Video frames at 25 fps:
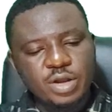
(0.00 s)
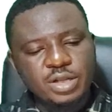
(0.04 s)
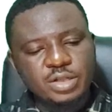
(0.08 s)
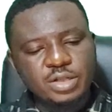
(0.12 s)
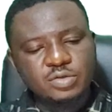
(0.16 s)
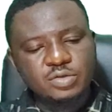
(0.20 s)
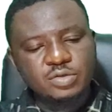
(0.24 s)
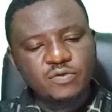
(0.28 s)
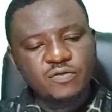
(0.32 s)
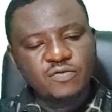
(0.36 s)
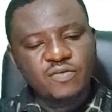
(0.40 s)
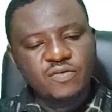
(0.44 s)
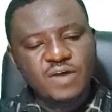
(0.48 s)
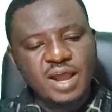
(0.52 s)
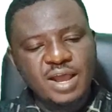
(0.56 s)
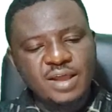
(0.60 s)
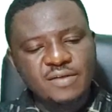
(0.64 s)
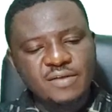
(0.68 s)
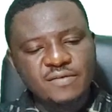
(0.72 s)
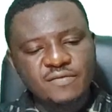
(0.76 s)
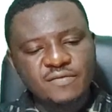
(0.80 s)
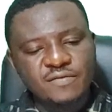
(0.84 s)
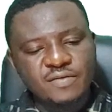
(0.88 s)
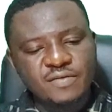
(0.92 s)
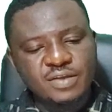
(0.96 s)
4 into
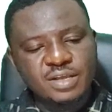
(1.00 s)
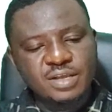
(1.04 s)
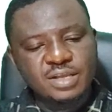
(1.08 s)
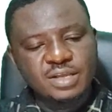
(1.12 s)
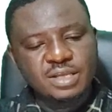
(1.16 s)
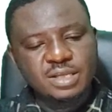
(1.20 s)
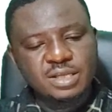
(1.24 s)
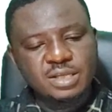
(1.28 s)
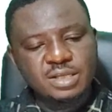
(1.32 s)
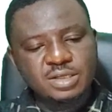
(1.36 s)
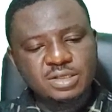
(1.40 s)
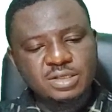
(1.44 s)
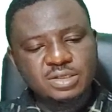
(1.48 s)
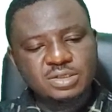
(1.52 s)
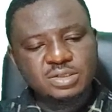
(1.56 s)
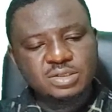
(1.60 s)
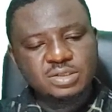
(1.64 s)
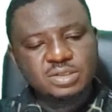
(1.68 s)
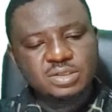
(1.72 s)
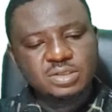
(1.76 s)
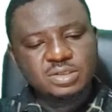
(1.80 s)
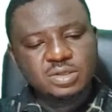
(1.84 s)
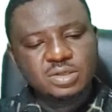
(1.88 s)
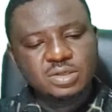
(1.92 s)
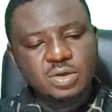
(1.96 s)
5
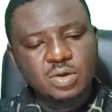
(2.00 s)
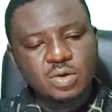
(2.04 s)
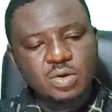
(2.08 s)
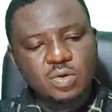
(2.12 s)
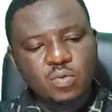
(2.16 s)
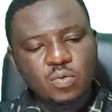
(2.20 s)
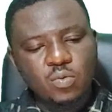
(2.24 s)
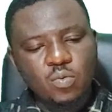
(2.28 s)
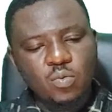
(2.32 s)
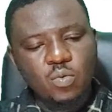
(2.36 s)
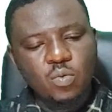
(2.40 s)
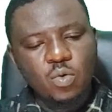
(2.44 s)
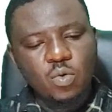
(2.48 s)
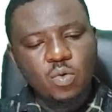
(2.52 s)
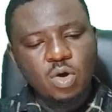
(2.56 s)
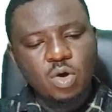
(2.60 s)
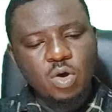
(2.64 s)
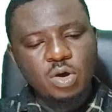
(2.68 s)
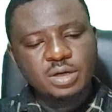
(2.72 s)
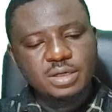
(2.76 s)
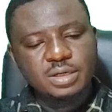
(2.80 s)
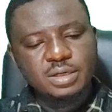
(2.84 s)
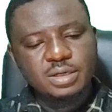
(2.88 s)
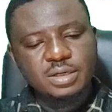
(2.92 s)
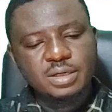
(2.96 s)
is
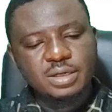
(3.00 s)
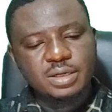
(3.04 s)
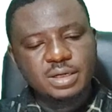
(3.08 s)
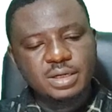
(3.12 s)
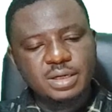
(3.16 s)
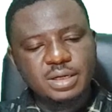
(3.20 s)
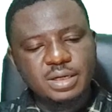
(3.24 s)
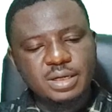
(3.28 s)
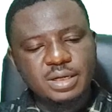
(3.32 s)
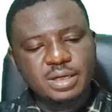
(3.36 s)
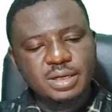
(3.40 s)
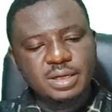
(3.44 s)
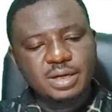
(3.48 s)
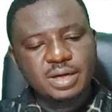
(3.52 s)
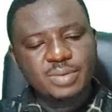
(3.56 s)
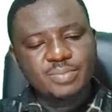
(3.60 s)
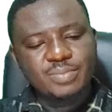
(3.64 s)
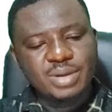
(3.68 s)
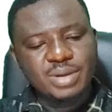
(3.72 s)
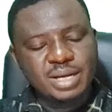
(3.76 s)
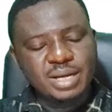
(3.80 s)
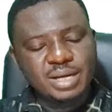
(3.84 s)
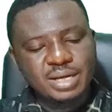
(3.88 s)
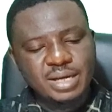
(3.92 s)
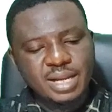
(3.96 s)
1.
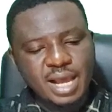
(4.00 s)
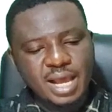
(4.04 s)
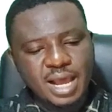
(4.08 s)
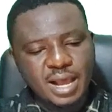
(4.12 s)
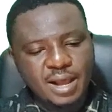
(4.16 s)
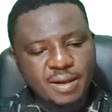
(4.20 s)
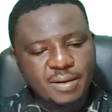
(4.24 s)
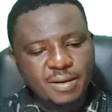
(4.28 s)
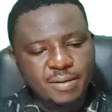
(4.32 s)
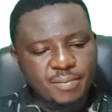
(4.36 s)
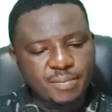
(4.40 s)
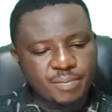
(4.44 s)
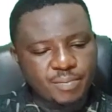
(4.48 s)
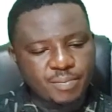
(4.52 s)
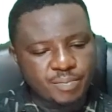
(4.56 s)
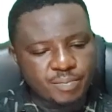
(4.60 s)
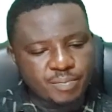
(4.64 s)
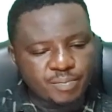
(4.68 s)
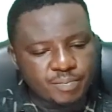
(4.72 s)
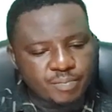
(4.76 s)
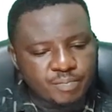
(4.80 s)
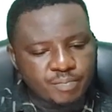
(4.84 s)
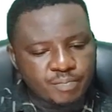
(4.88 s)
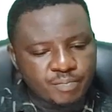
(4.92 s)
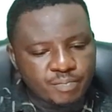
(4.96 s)
Remainder
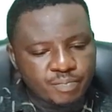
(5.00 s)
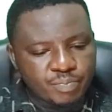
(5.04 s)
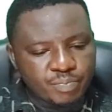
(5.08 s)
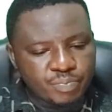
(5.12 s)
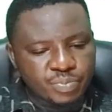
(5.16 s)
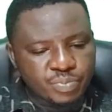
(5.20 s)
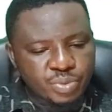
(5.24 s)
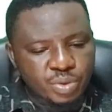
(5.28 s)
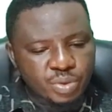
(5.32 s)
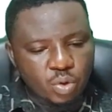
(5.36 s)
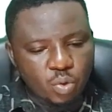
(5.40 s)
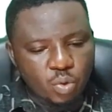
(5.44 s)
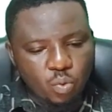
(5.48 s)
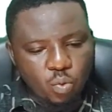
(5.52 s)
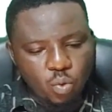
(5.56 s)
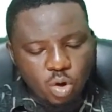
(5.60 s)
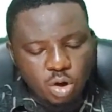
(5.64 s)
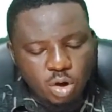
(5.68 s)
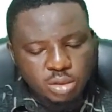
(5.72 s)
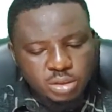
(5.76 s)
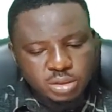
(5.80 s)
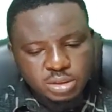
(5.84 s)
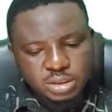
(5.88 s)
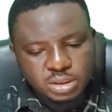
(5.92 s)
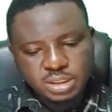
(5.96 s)

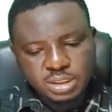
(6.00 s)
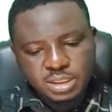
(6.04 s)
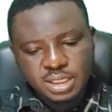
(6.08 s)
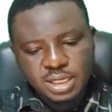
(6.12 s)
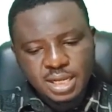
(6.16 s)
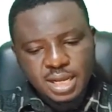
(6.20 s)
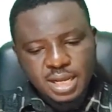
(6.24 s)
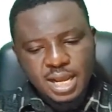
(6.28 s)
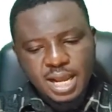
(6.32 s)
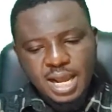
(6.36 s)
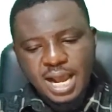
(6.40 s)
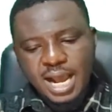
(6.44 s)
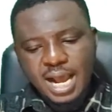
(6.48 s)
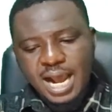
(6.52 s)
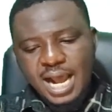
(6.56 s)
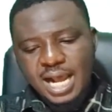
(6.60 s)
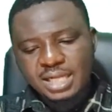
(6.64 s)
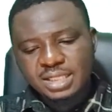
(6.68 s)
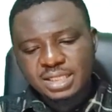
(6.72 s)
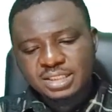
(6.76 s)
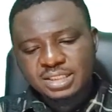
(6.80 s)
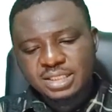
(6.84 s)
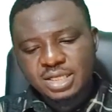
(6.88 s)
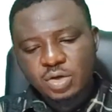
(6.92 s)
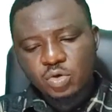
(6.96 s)
1.
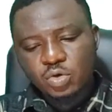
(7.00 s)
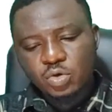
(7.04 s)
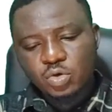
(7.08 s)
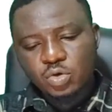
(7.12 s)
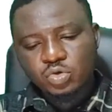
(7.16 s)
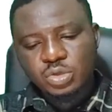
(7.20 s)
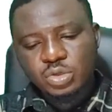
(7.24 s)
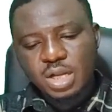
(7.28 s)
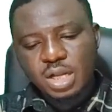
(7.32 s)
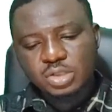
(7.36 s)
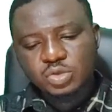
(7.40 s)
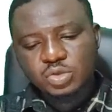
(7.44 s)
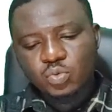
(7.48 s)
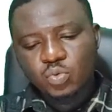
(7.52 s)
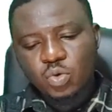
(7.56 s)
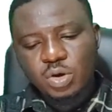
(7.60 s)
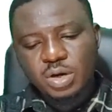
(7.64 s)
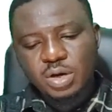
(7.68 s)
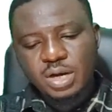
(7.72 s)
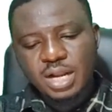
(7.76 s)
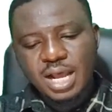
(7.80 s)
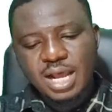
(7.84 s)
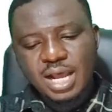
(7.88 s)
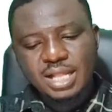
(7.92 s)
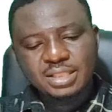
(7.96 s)
Add 0 to
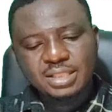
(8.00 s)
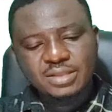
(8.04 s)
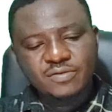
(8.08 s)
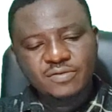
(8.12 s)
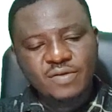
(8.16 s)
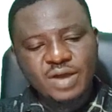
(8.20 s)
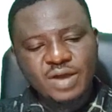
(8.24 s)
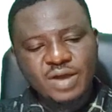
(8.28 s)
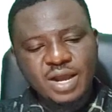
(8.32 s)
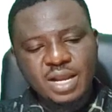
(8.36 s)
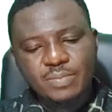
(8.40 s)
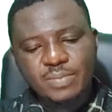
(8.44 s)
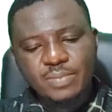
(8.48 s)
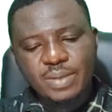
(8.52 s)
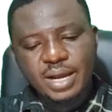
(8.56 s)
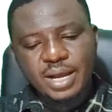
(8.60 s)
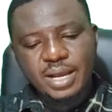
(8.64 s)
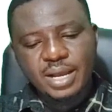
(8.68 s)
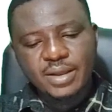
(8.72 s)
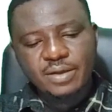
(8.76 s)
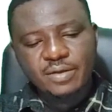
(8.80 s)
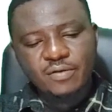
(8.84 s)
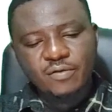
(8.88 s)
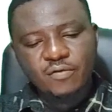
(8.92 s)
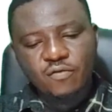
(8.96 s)
that 1 and
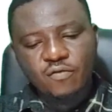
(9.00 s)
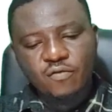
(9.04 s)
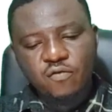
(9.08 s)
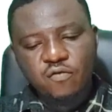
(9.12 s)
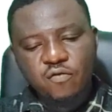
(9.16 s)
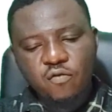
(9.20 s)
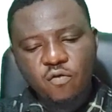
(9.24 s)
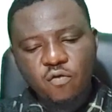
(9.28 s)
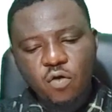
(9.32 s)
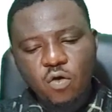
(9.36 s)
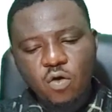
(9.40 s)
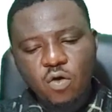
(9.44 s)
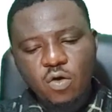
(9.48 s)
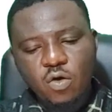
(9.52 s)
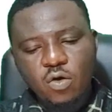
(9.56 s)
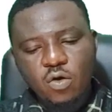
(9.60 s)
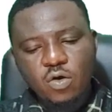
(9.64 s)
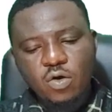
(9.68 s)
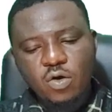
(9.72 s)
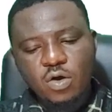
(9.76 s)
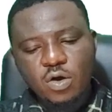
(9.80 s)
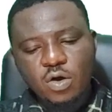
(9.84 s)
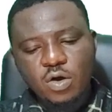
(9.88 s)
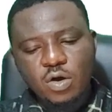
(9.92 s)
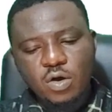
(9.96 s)
divide by
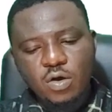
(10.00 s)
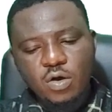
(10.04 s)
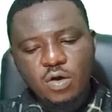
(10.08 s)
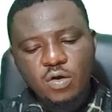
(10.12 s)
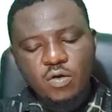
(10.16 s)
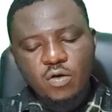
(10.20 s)
4.